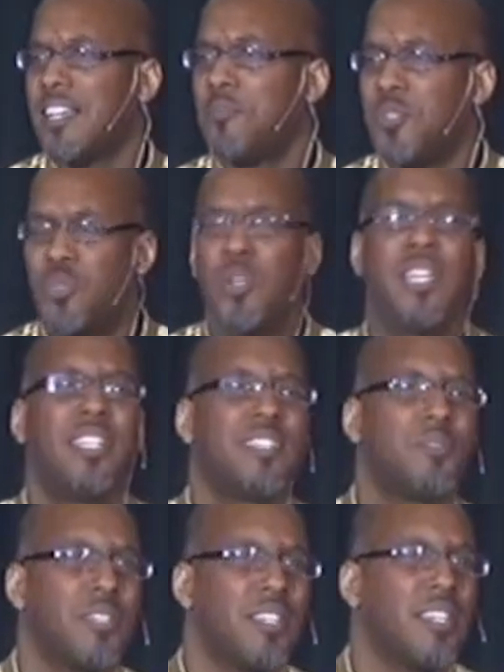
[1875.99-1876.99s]
between
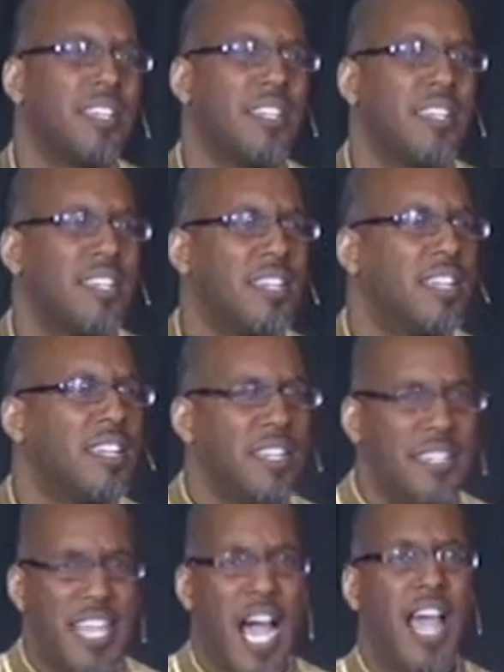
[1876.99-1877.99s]
the
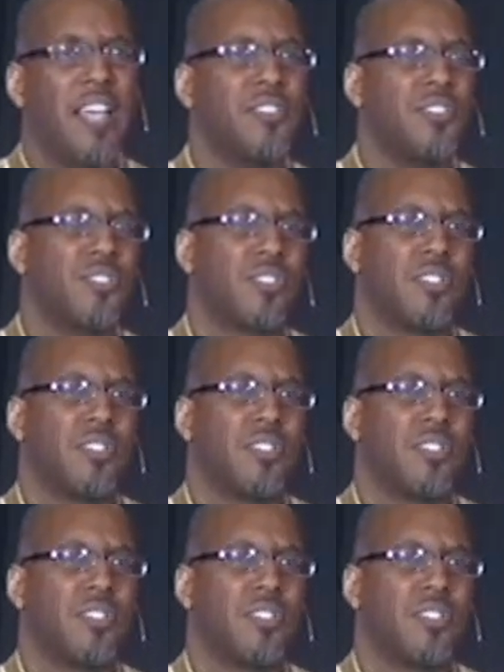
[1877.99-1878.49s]
the aisles.